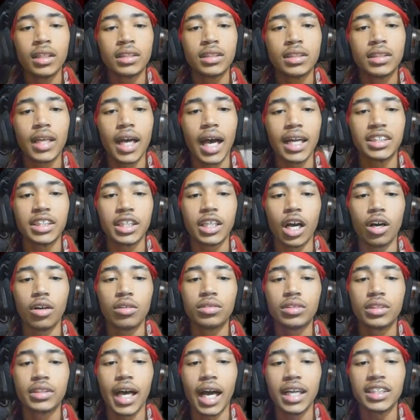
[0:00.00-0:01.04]
Sachiko,
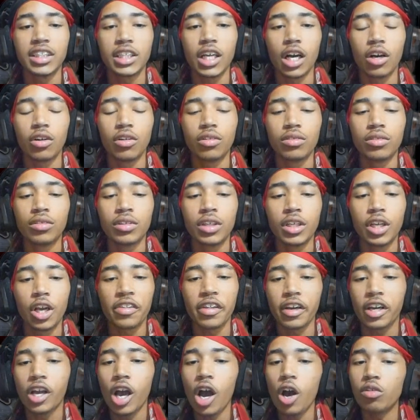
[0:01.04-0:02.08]
Sachiko, you're
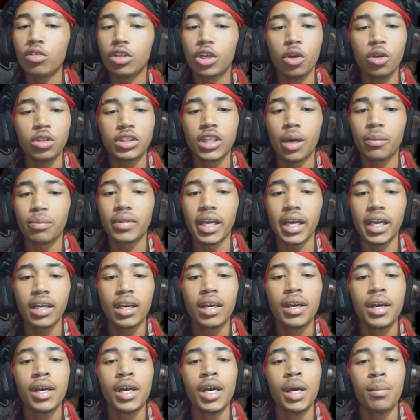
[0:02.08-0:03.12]
the GOAT, do something.
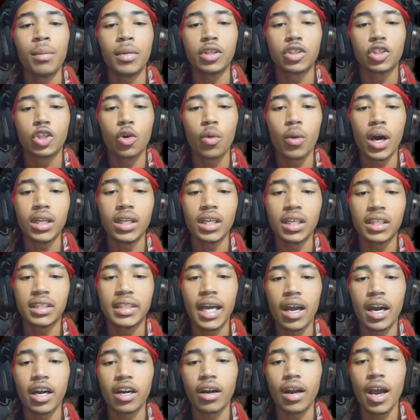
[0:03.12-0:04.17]
Miss Kuon looked
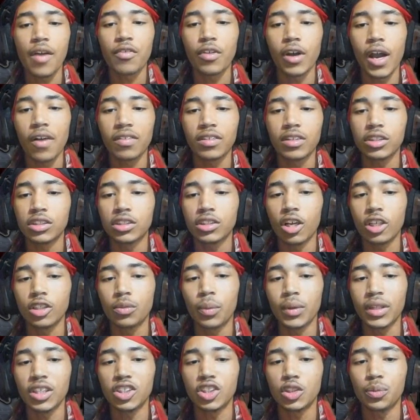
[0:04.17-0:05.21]
down at her ever after
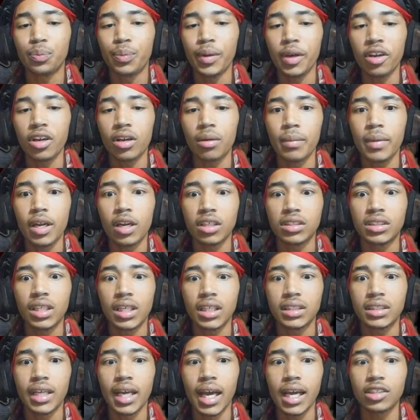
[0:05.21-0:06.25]
stones, but the spirit meter she
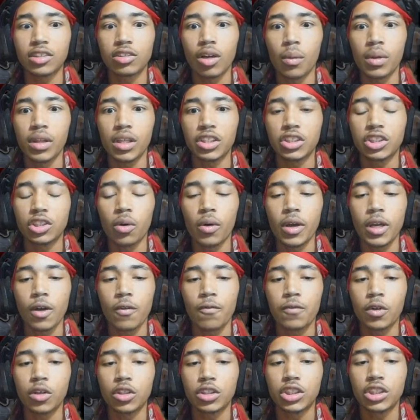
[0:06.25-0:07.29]
detached on was showing a
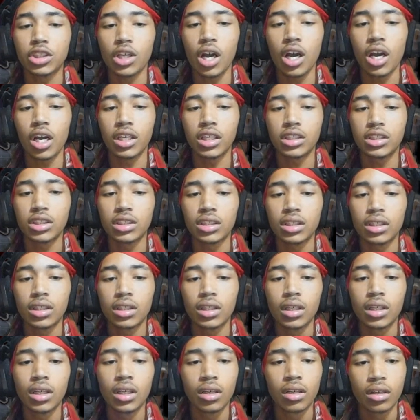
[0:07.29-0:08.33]
full charge.
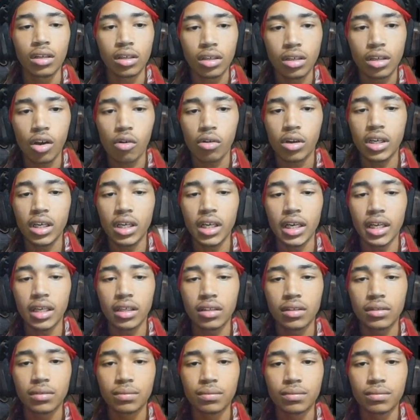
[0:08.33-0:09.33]
No good.